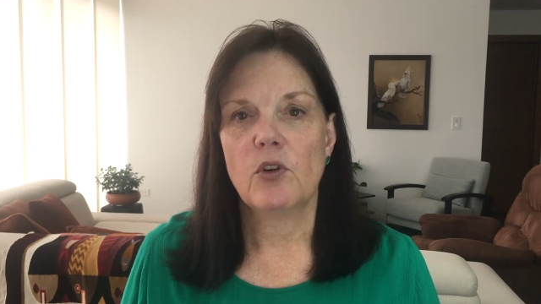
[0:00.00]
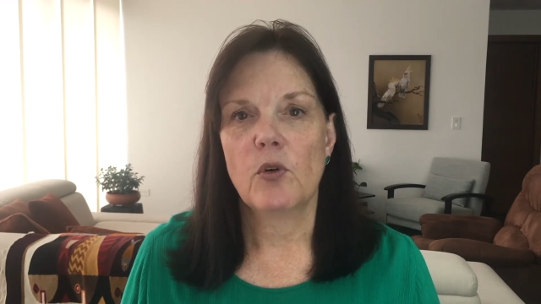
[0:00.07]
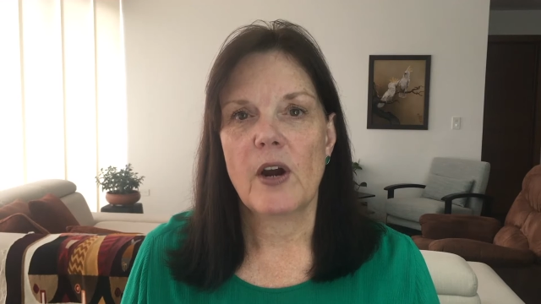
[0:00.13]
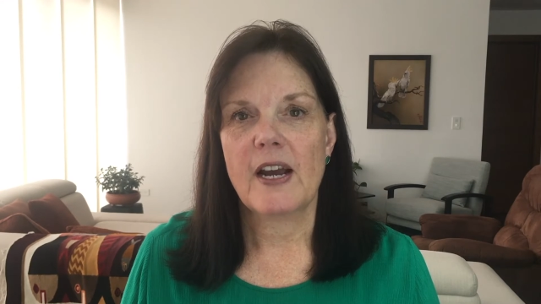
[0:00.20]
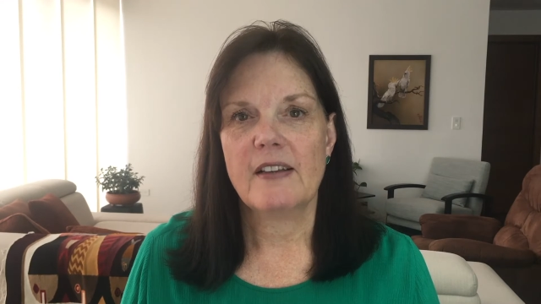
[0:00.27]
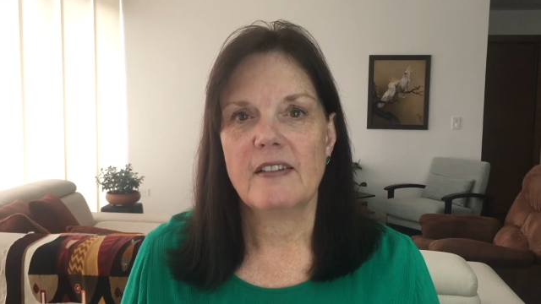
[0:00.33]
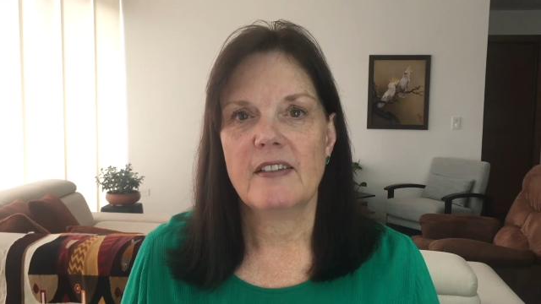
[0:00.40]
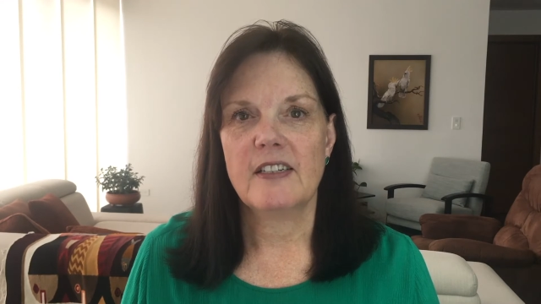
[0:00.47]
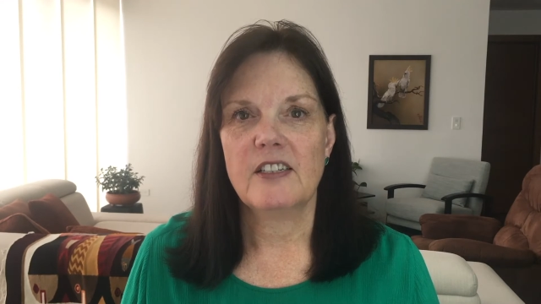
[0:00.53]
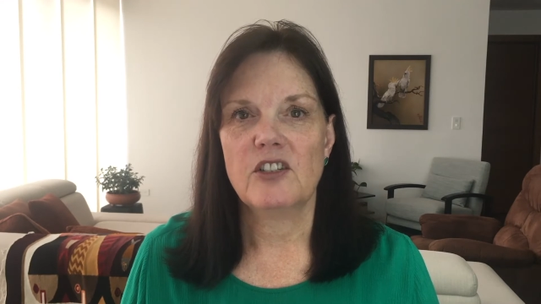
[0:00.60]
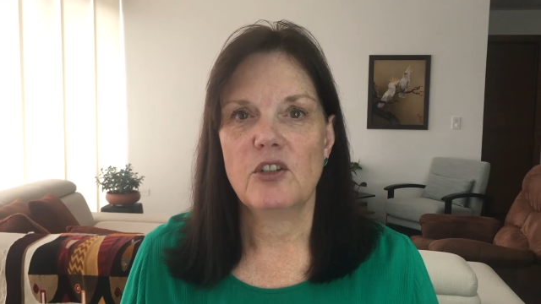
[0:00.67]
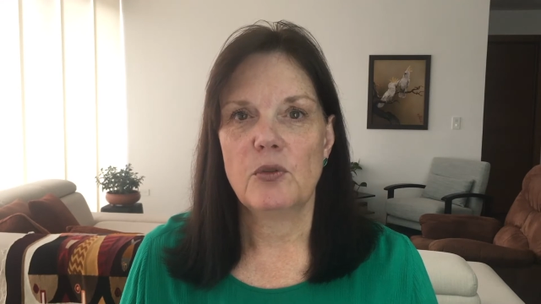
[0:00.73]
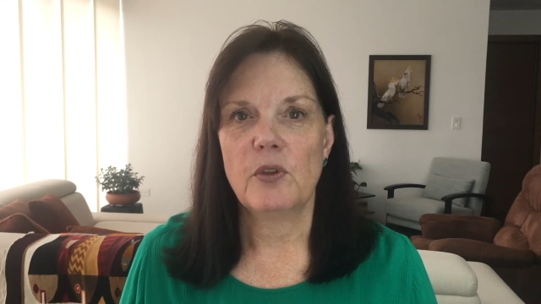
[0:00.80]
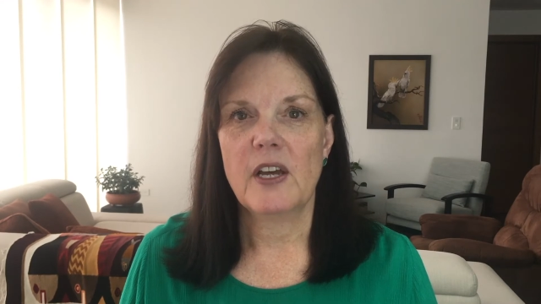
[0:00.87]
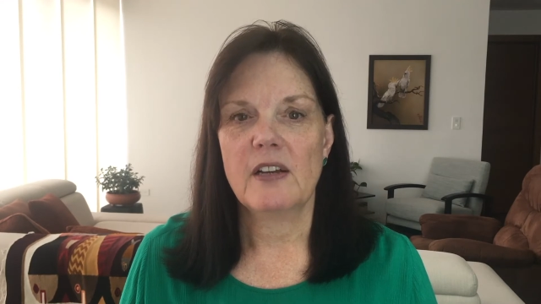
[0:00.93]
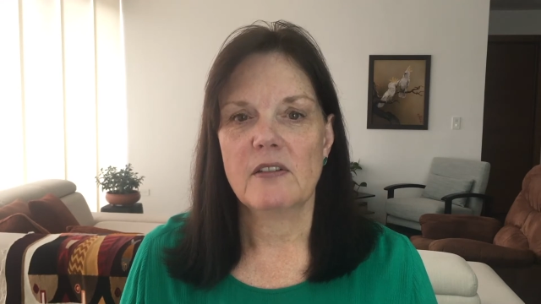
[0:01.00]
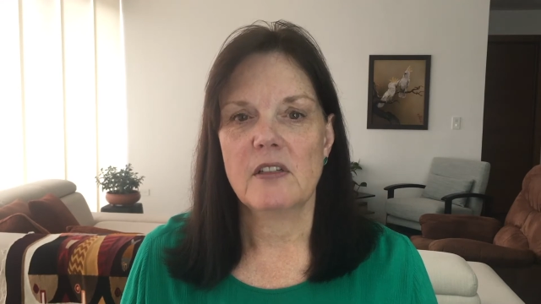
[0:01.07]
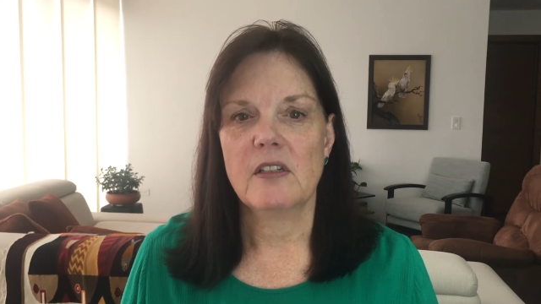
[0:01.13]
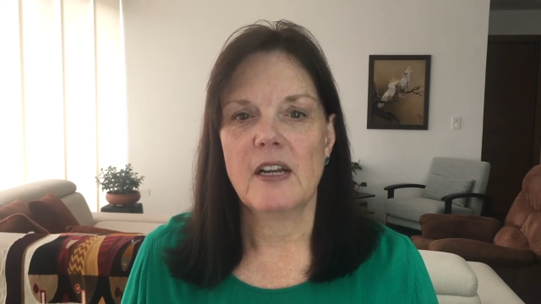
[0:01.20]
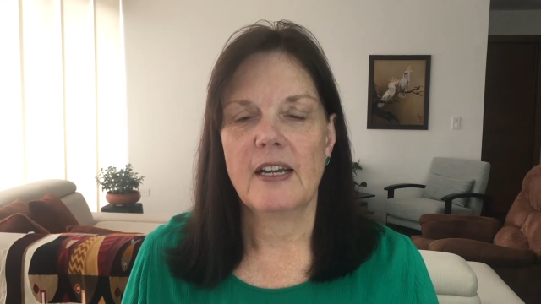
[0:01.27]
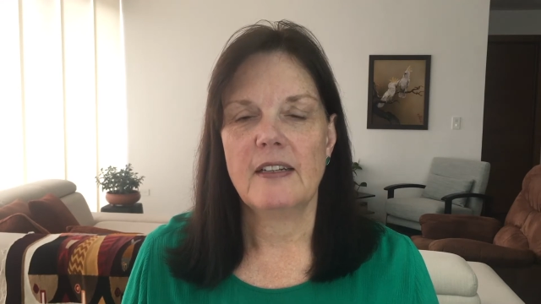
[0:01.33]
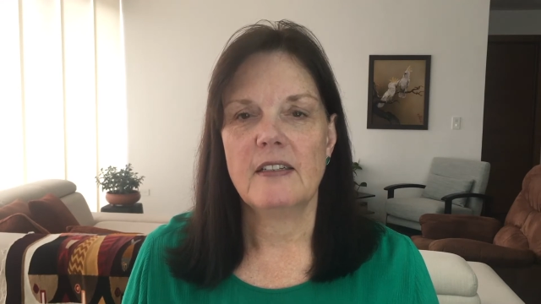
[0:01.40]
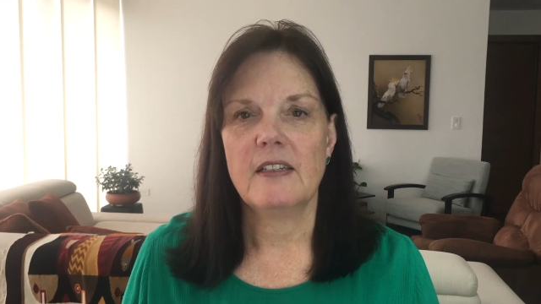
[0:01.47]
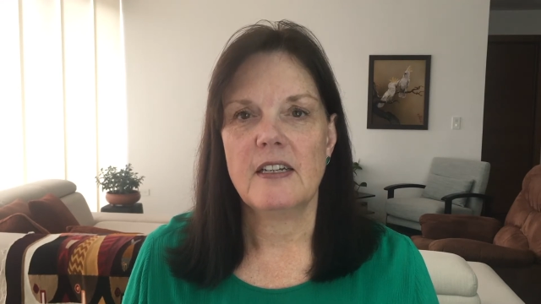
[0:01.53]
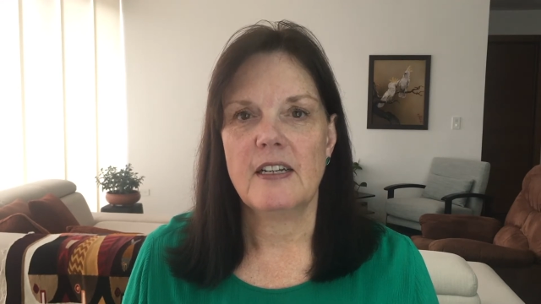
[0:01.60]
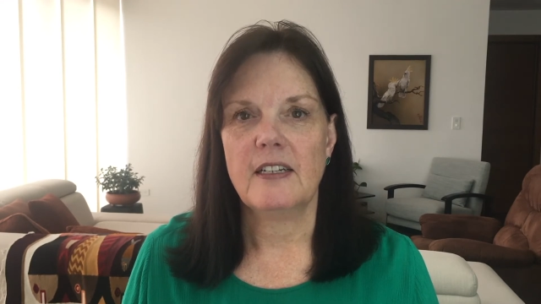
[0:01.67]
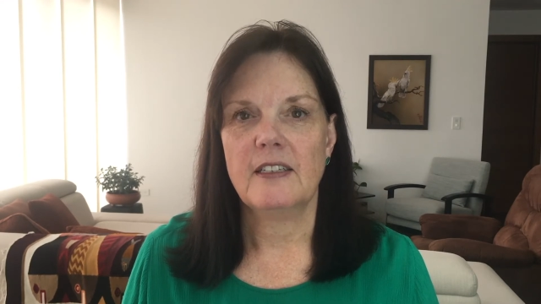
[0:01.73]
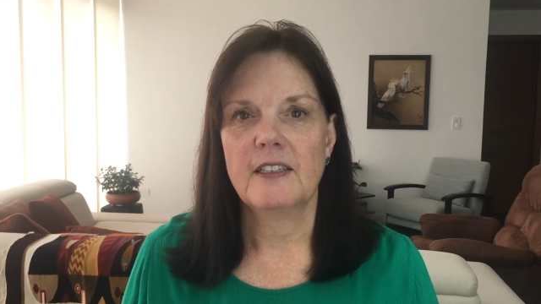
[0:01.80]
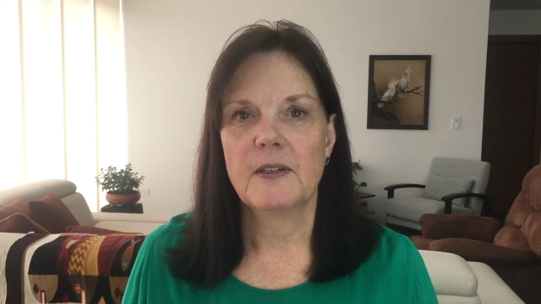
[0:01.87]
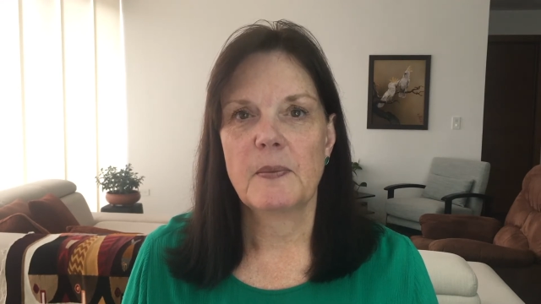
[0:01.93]
Christ in
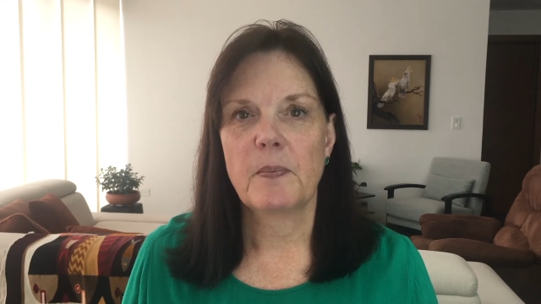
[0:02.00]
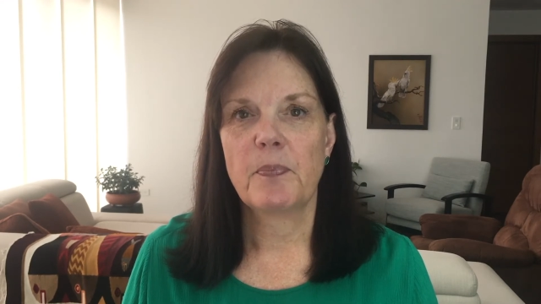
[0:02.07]
2019.